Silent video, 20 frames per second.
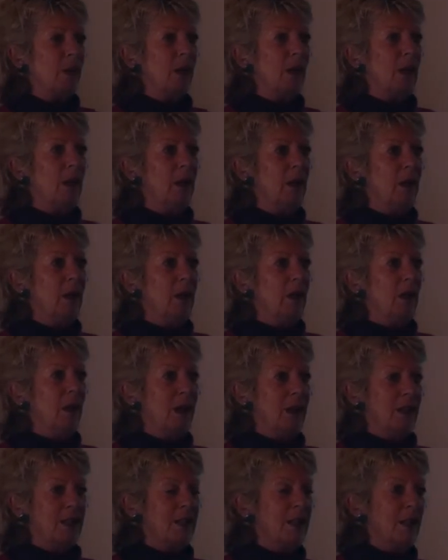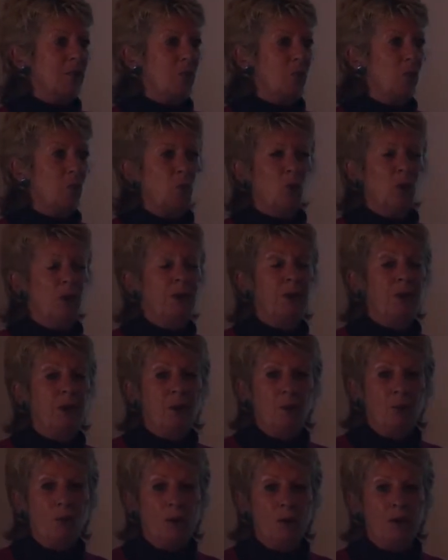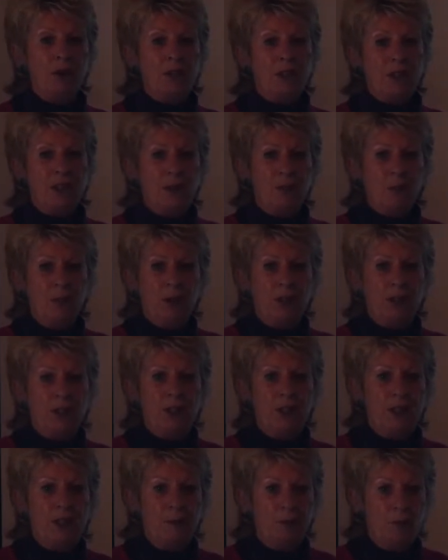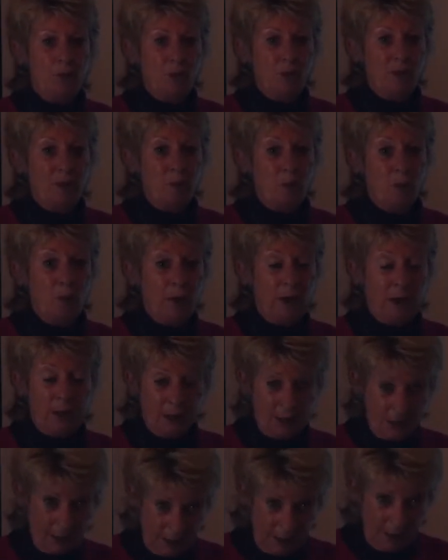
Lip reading: I said, well, what is he? Where does he